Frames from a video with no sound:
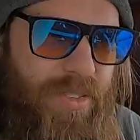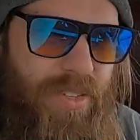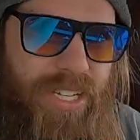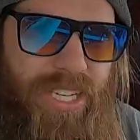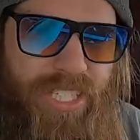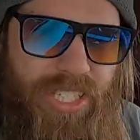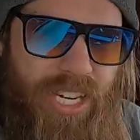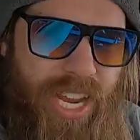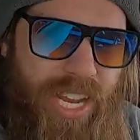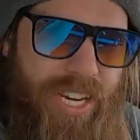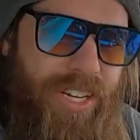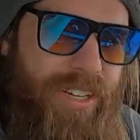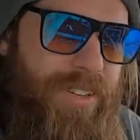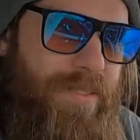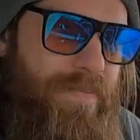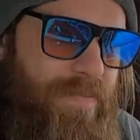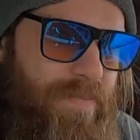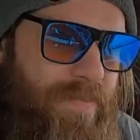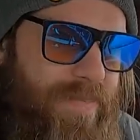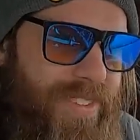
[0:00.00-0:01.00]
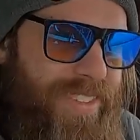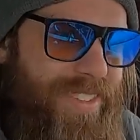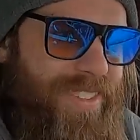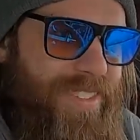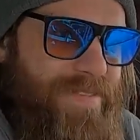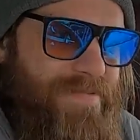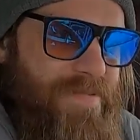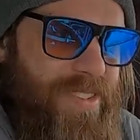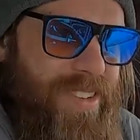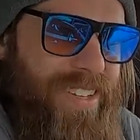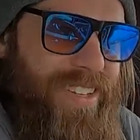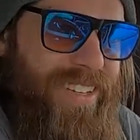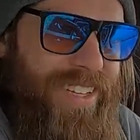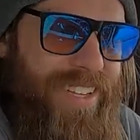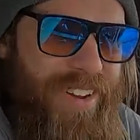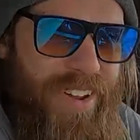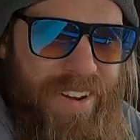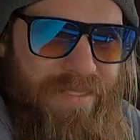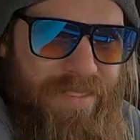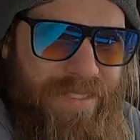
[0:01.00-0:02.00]
through a hitchhiker,
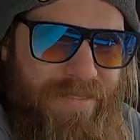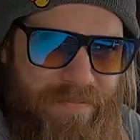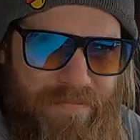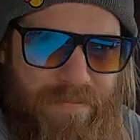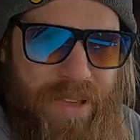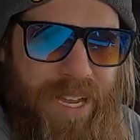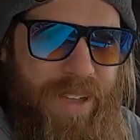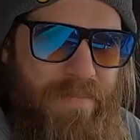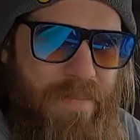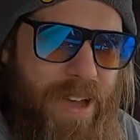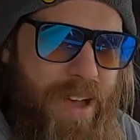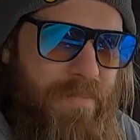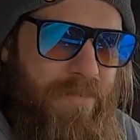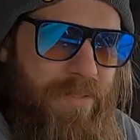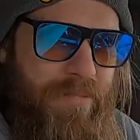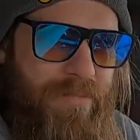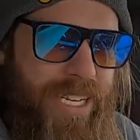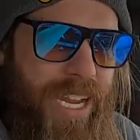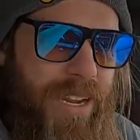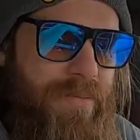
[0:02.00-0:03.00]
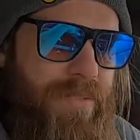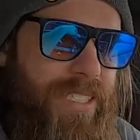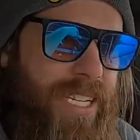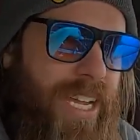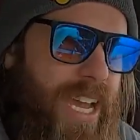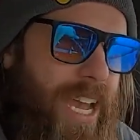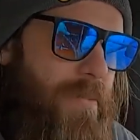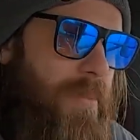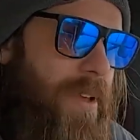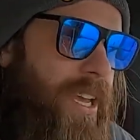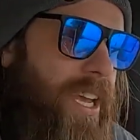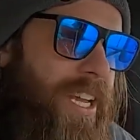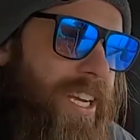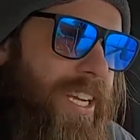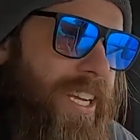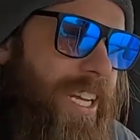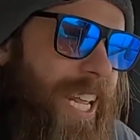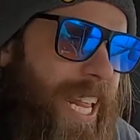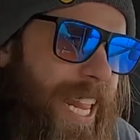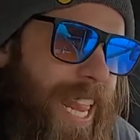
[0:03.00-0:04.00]
we, you know, pick them up from time to time,
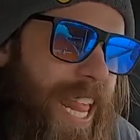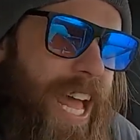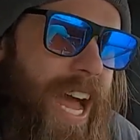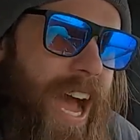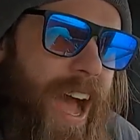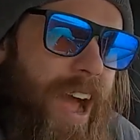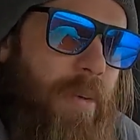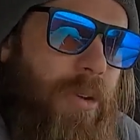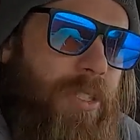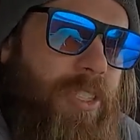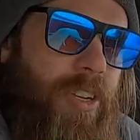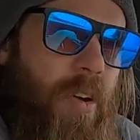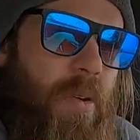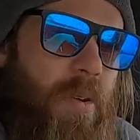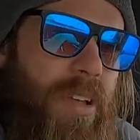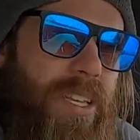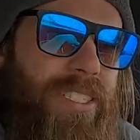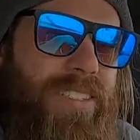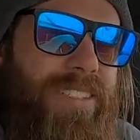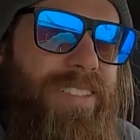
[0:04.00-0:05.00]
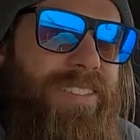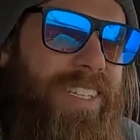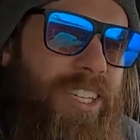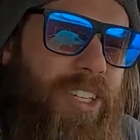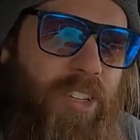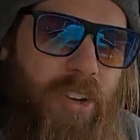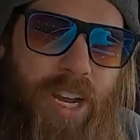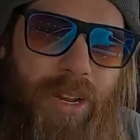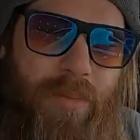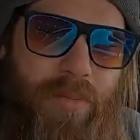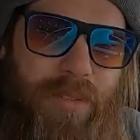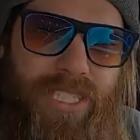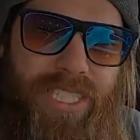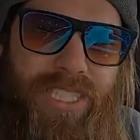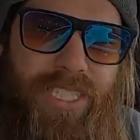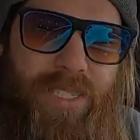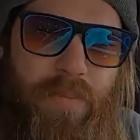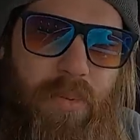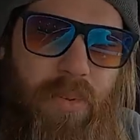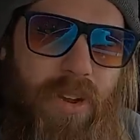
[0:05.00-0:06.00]
and I was always incredibly
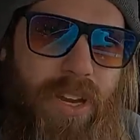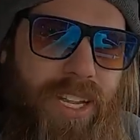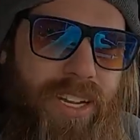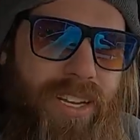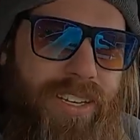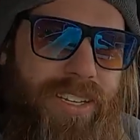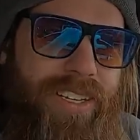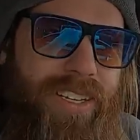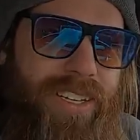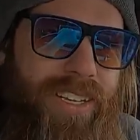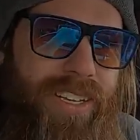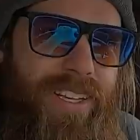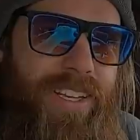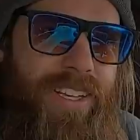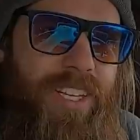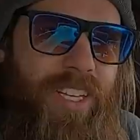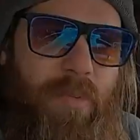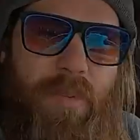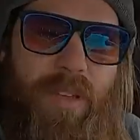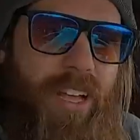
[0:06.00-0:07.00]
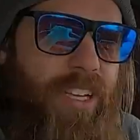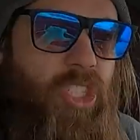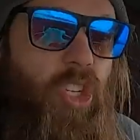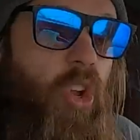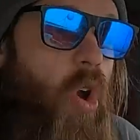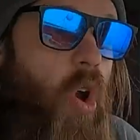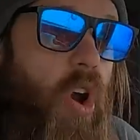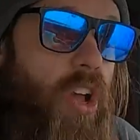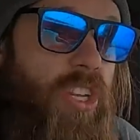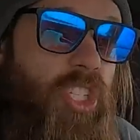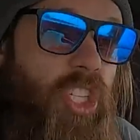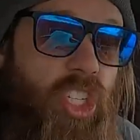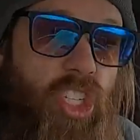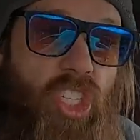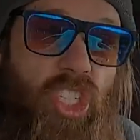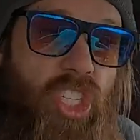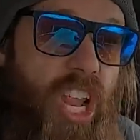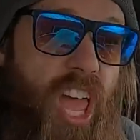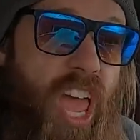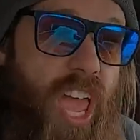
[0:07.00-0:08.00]
disappointed. He'd be like, so is it
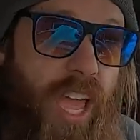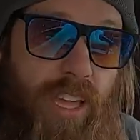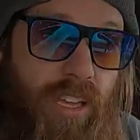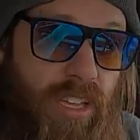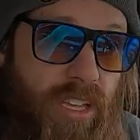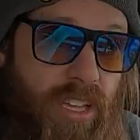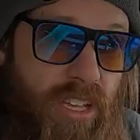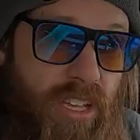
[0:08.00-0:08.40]
just like